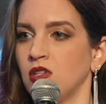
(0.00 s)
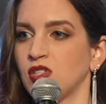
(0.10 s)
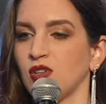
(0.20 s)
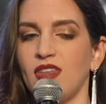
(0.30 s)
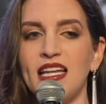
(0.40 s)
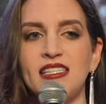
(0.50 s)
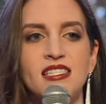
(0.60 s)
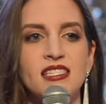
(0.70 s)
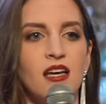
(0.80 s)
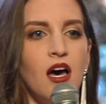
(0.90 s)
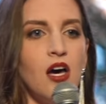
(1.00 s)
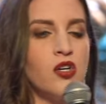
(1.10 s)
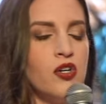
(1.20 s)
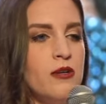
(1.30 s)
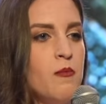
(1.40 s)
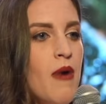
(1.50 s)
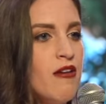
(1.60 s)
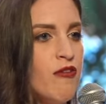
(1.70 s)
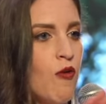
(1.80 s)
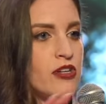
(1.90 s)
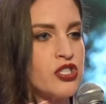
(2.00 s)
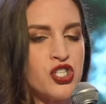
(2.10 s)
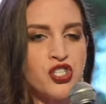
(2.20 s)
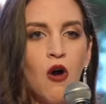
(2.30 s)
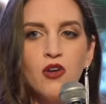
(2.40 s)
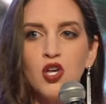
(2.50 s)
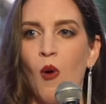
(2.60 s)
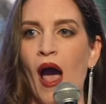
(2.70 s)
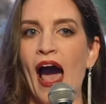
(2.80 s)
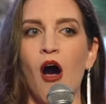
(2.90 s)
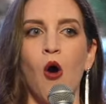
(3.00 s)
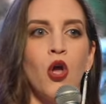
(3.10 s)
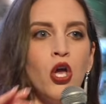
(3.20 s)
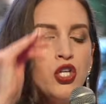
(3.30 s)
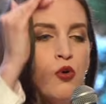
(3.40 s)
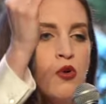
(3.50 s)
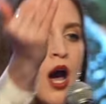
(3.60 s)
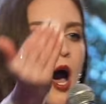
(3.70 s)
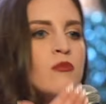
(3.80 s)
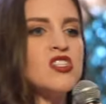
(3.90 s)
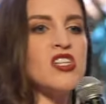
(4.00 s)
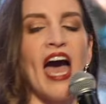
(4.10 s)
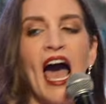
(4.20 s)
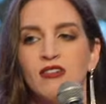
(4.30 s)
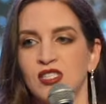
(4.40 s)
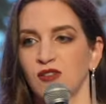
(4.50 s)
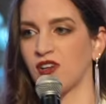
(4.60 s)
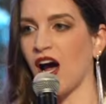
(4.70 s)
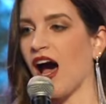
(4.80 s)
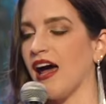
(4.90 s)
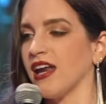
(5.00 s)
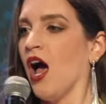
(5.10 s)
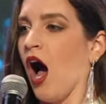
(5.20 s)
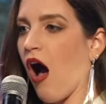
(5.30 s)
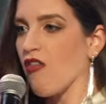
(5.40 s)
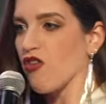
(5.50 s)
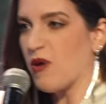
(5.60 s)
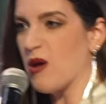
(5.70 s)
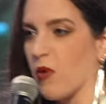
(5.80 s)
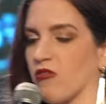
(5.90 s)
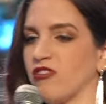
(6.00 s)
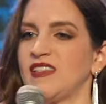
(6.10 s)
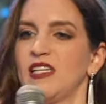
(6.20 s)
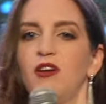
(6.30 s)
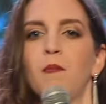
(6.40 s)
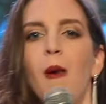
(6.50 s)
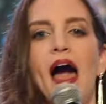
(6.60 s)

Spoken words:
So that's a good metaphor to show you how you come to the house of God. Other people are receiving